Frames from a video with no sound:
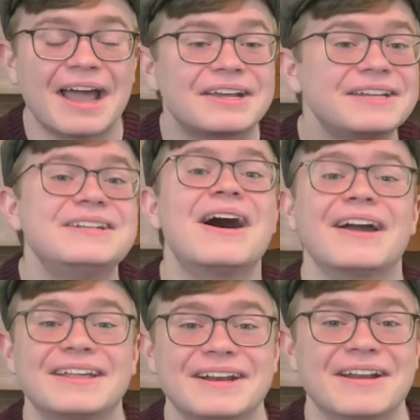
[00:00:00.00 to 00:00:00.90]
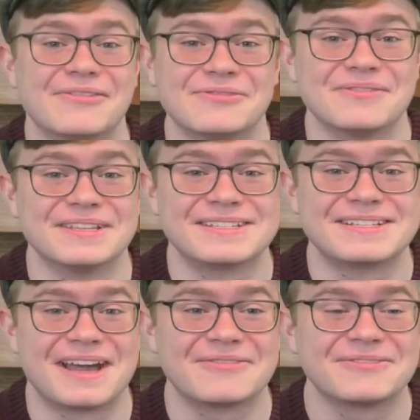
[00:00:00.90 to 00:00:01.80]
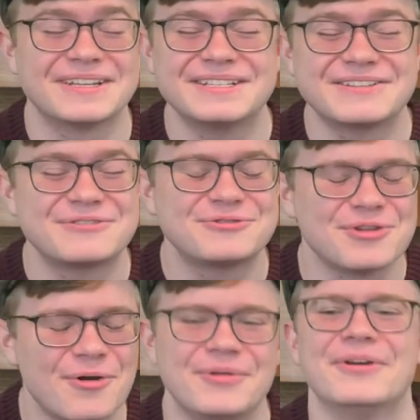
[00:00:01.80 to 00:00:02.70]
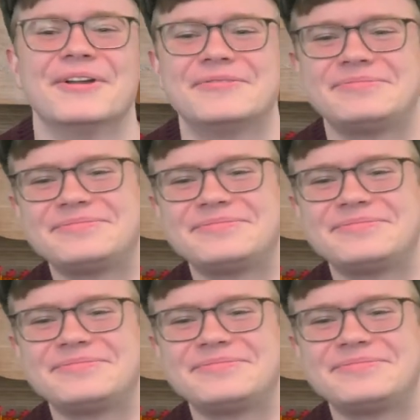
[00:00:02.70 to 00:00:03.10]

cannot get enough of this stuff. It's so good.